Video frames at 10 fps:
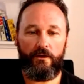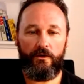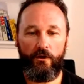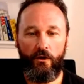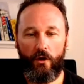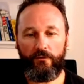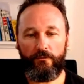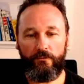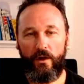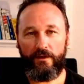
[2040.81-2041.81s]
not
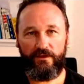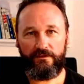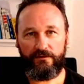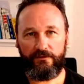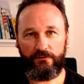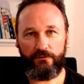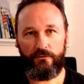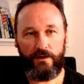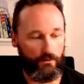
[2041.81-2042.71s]
the right thing to do in